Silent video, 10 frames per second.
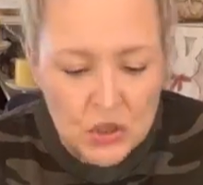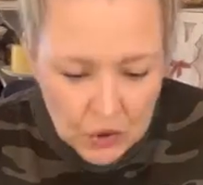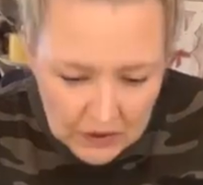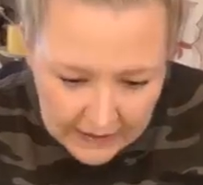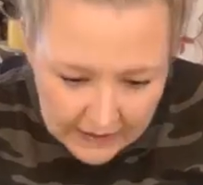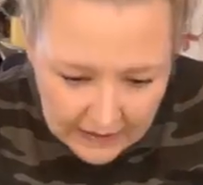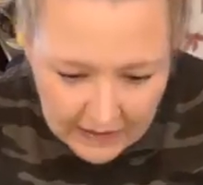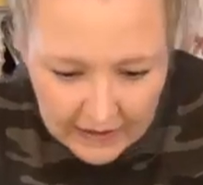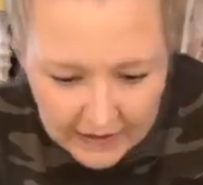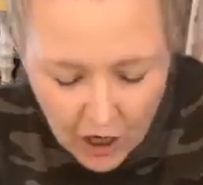Julie,
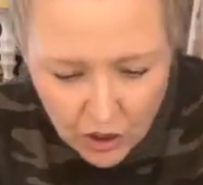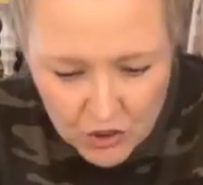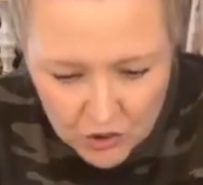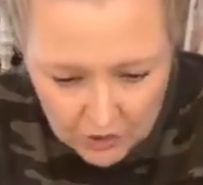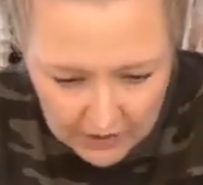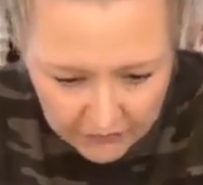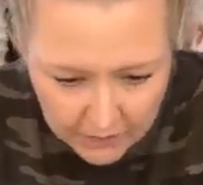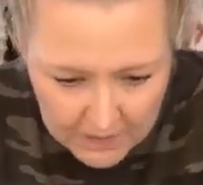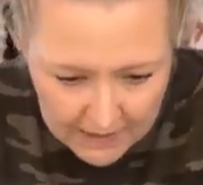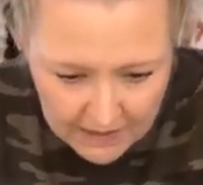like our Julie
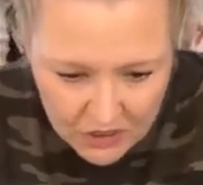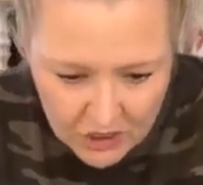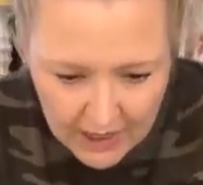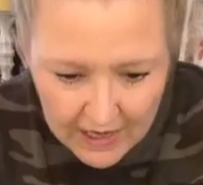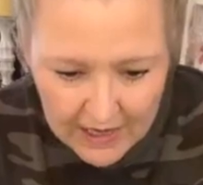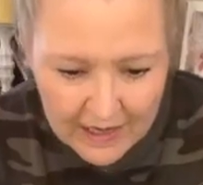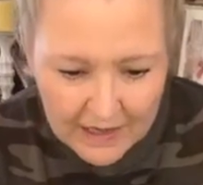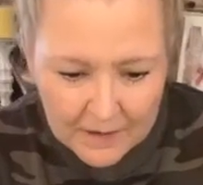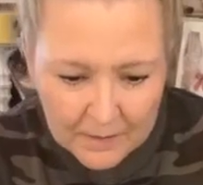from D&J.